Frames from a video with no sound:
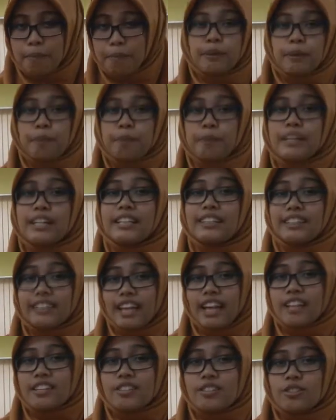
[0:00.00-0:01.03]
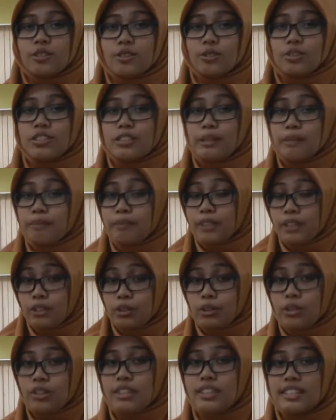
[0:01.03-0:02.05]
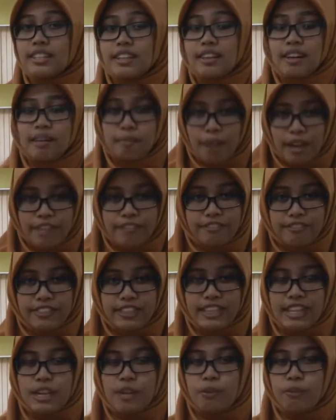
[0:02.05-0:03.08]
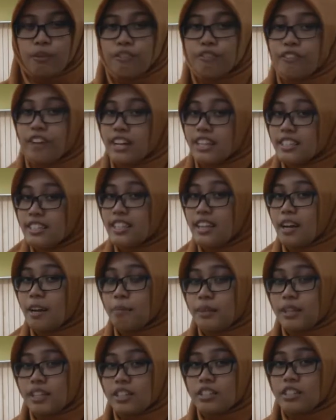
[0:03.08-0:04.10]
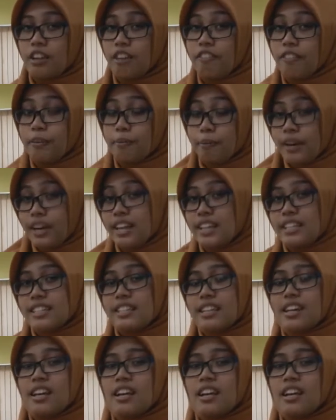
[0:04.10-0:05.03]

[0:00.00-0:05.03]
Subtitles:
people tend to substitute Myvi with Asia because of the price.